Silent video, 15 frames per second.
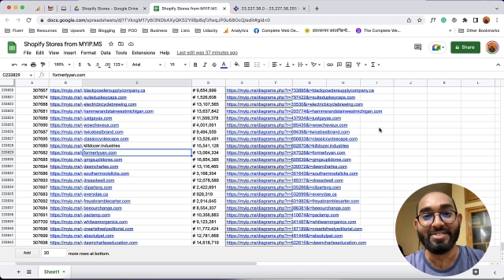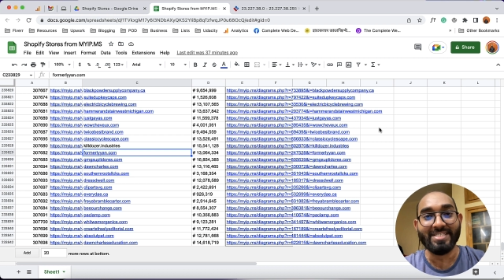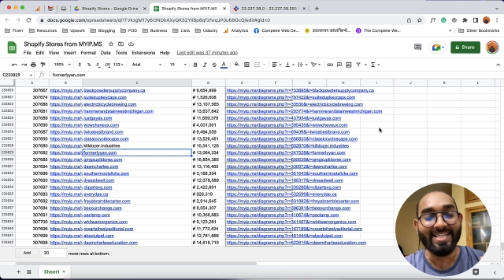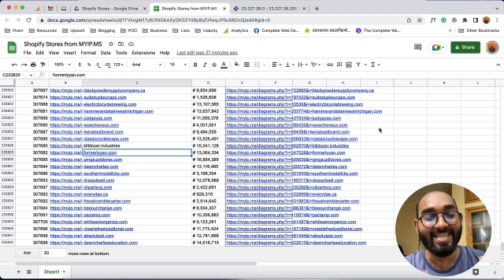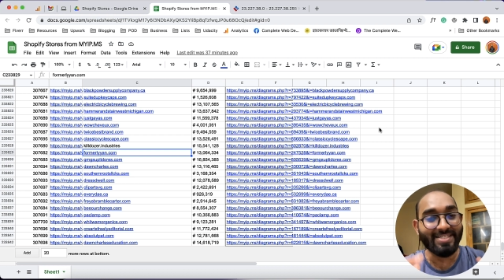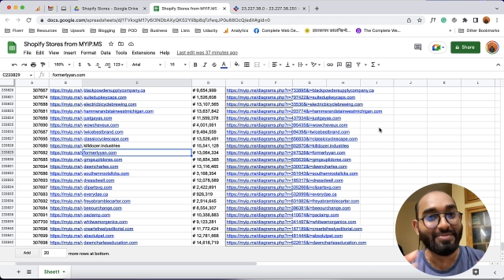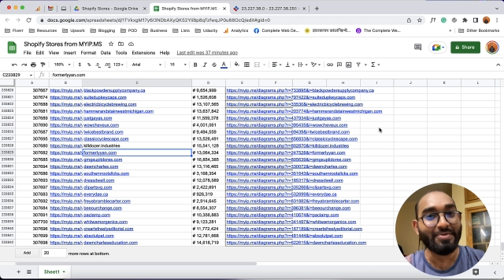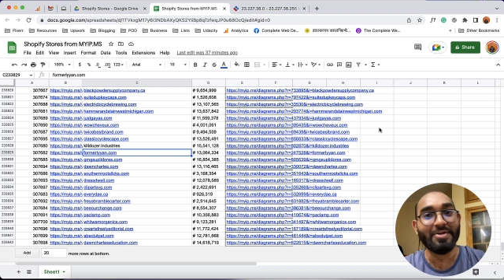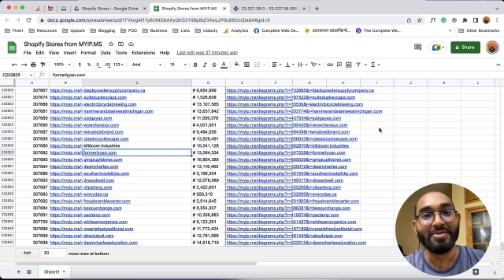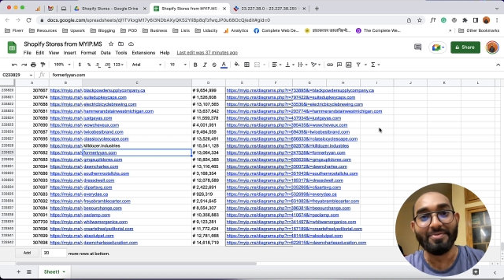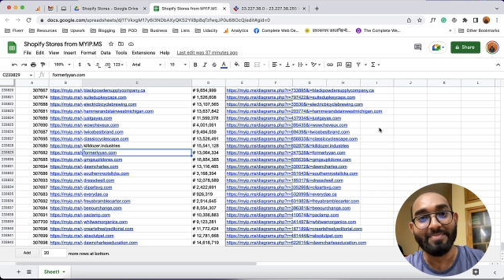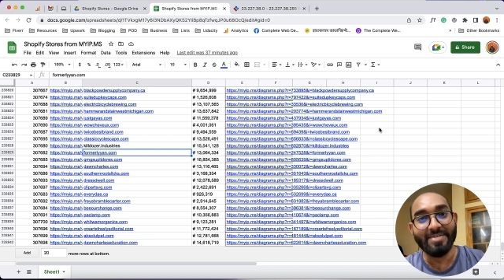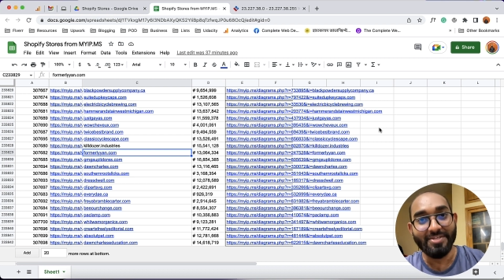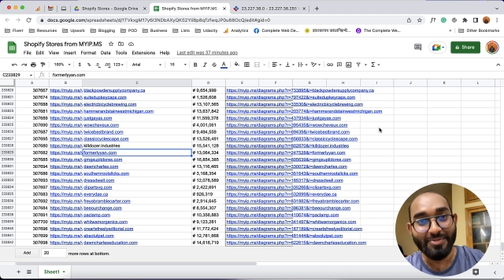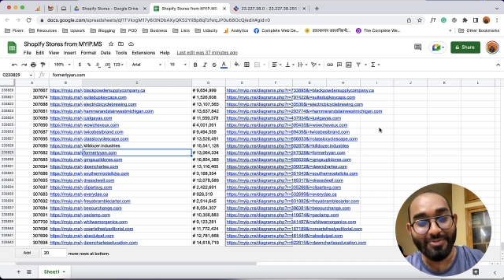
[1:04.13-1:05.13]
is going to
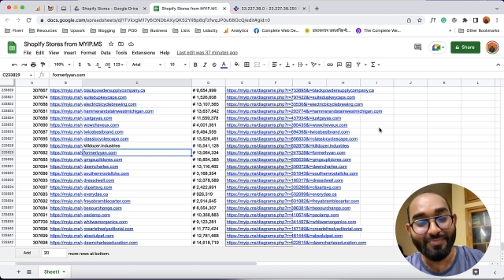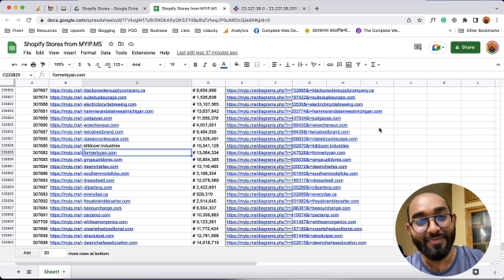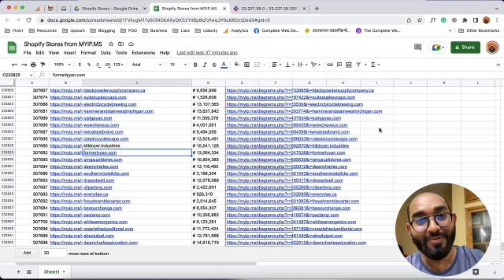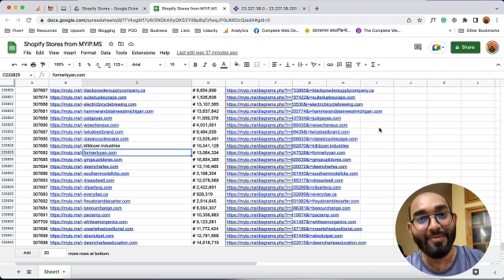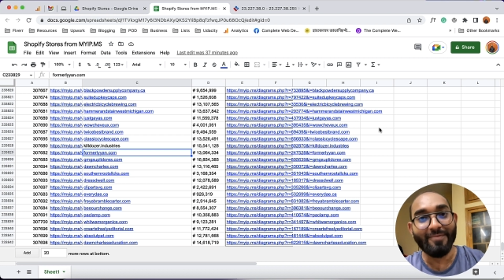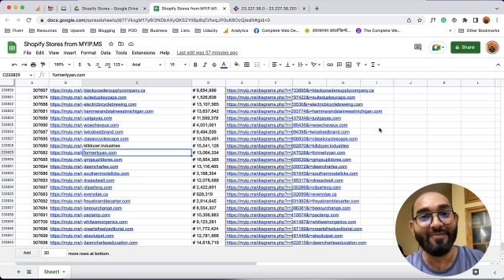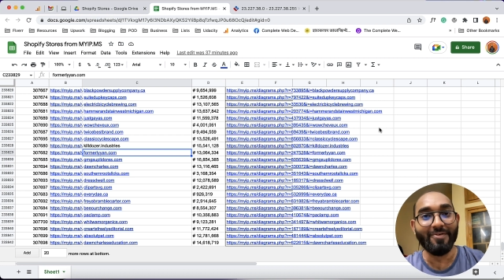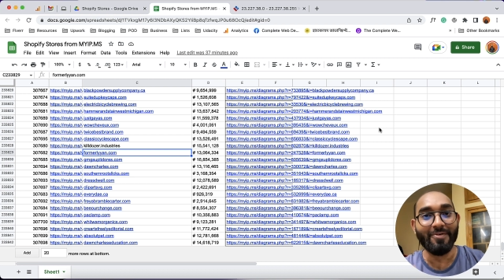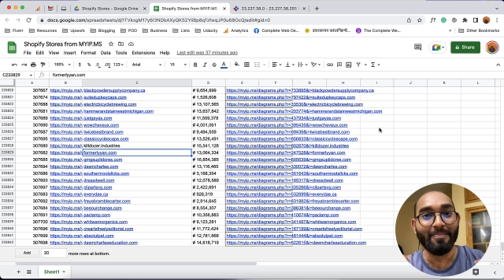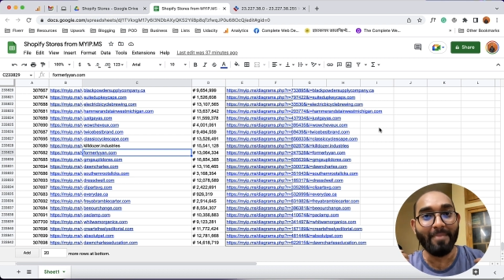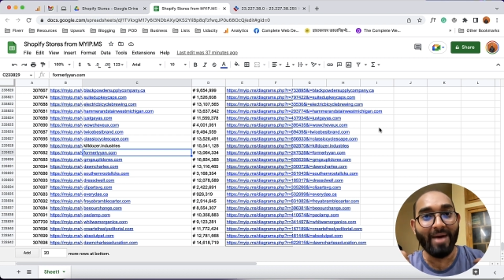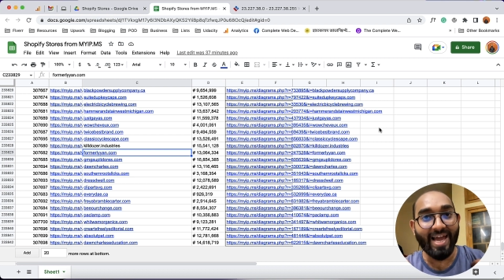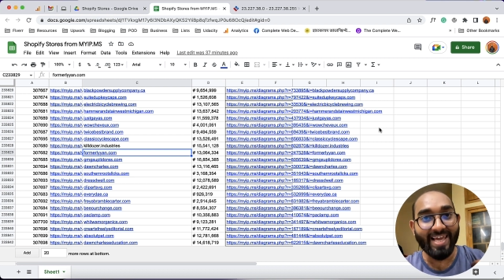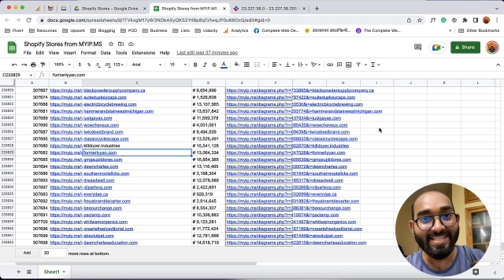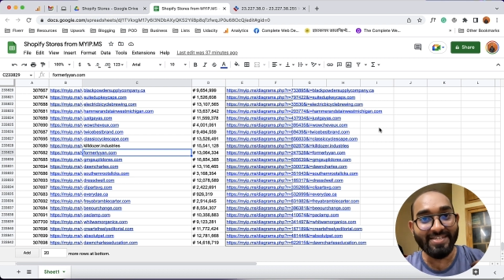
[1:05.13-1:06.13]
be useful for
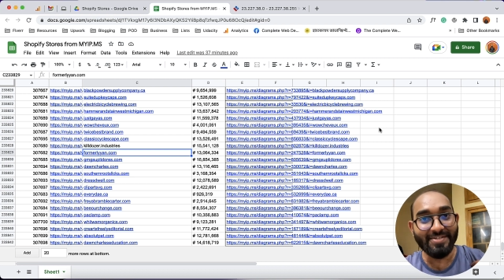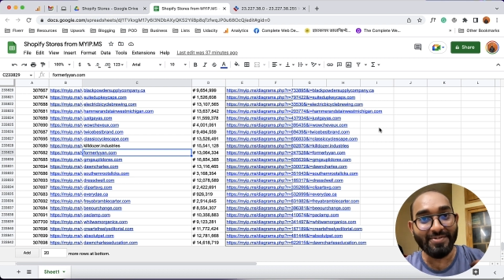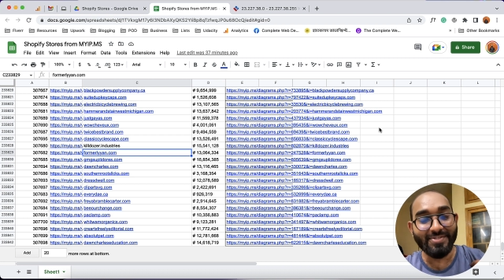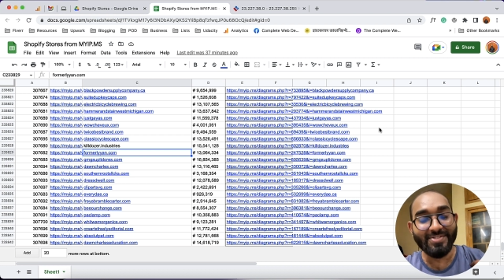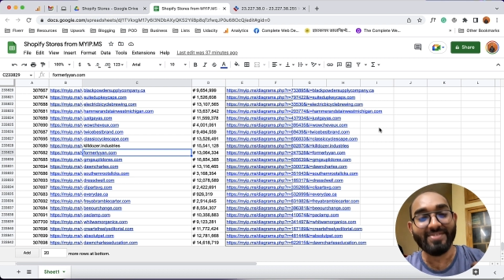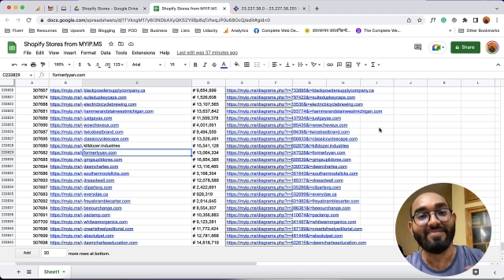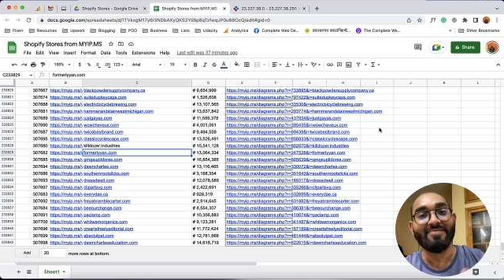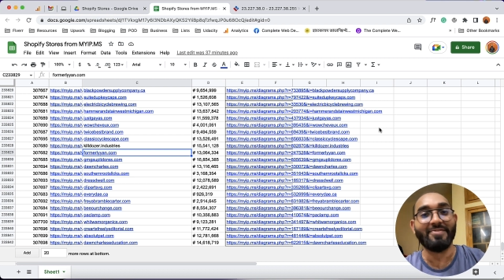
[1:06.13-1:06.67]
my use